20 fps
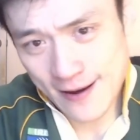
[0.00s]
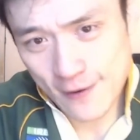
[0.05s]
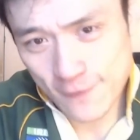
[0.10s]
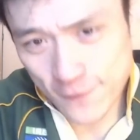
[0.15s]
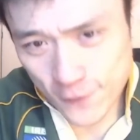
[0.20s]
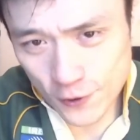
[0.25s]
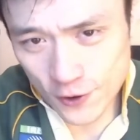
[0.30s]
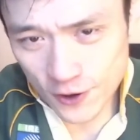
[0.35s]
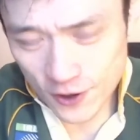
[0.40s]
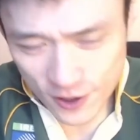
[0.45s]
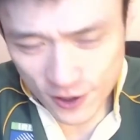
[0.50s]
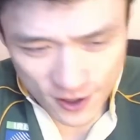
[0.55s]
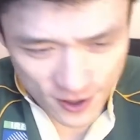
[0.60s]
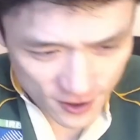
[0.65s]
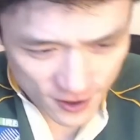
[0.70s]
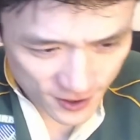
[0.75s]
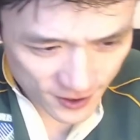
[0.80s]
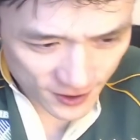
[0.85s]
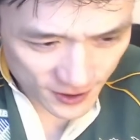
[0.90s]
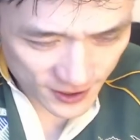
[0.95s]

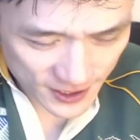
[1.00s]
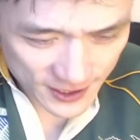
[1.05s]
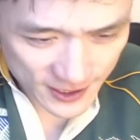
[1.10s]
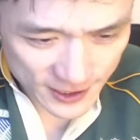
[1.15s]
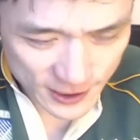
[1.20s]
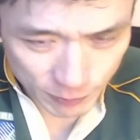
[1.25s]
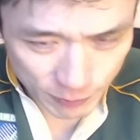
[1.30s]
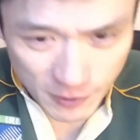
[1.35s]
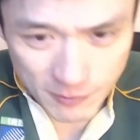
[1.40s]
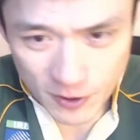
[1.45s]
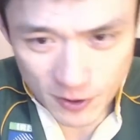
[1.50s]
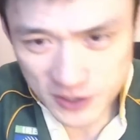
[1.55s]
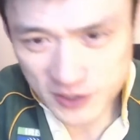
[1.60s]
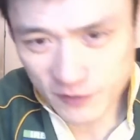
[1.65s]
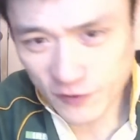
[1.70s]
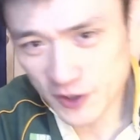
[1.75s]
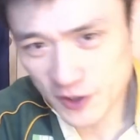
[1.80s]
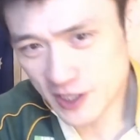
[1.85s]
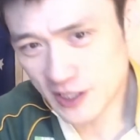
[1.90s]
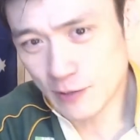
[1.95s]
for the Springboks
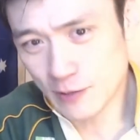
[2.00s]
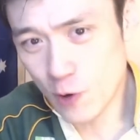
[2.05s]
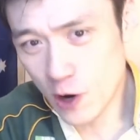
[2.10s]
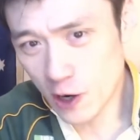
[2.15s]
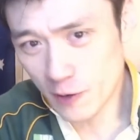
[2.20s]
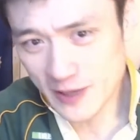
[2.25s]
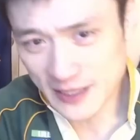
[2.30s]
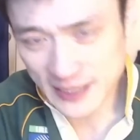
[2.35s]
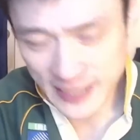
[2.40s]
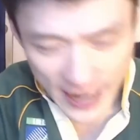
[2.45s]
versus the Wallabies